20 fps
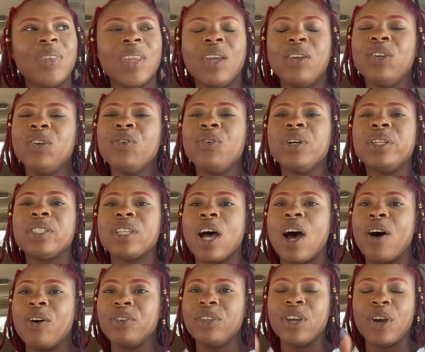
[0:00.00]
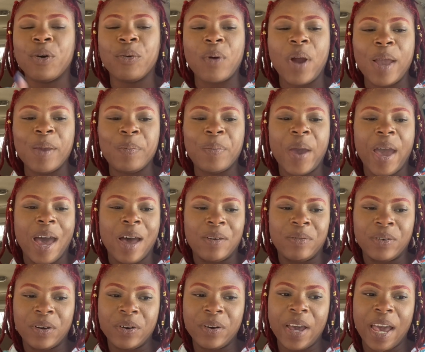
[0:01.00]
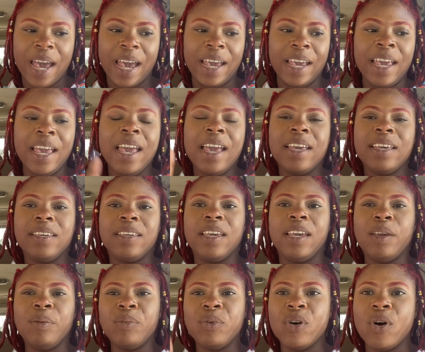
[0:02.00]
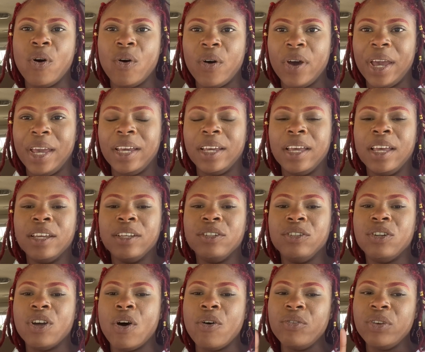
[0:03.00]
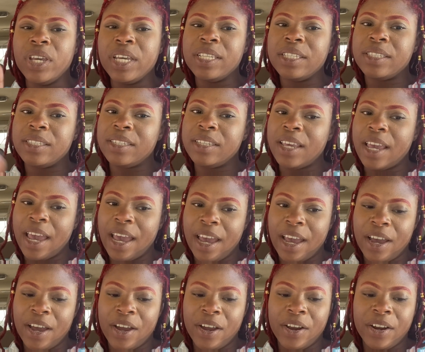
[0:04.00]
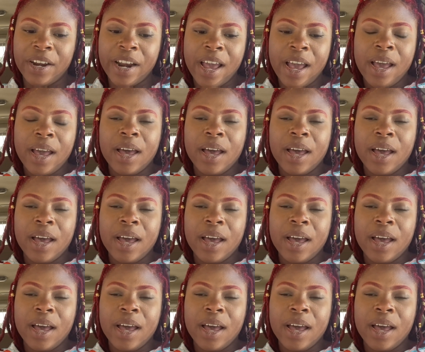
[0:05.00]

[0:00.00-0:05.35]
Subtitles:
you is on your right path, okay? Keep going. Don't get scared.